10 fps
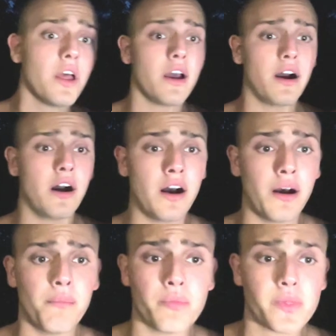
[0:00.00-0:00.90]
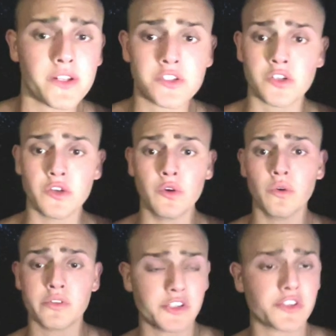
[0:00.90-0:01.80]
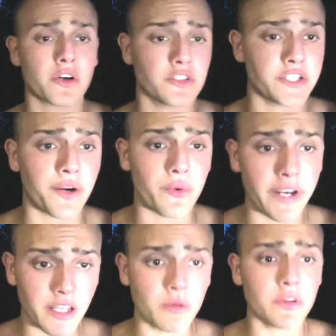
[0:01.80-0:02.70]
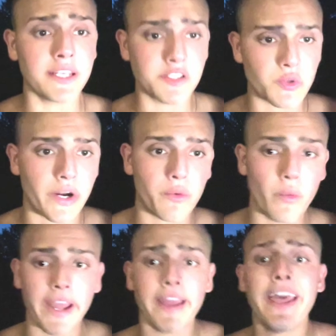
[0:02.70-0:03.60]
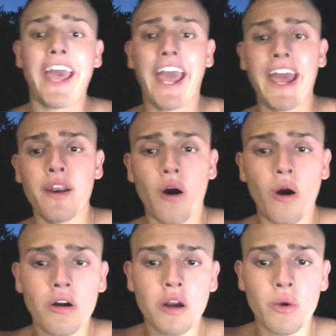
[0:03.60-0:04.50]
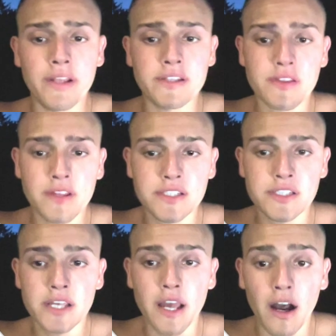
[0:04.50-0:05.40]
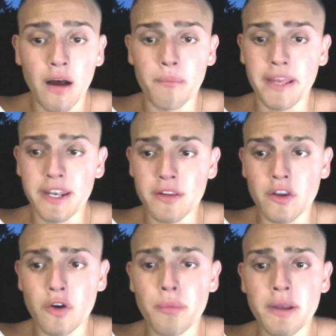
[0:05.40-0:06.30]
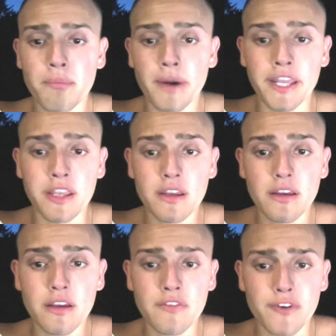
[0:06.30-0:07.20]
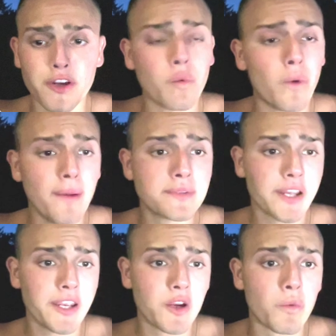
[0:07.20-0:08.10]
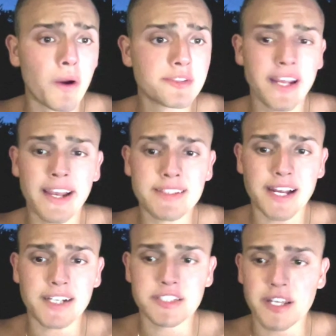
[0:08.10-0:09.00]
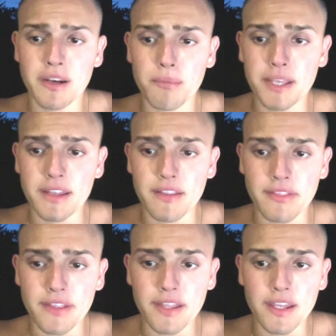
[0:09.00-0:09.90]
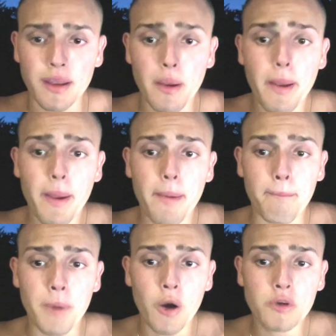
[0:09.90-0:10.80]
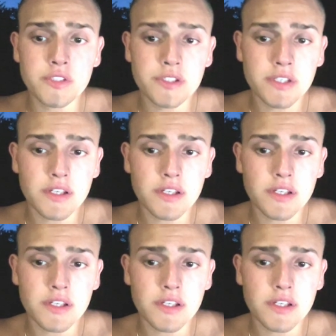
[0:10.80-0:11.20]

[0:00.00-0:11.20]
to start generating you leads right away. And I'll go into this in a little bit, but for your website is actually going to be the most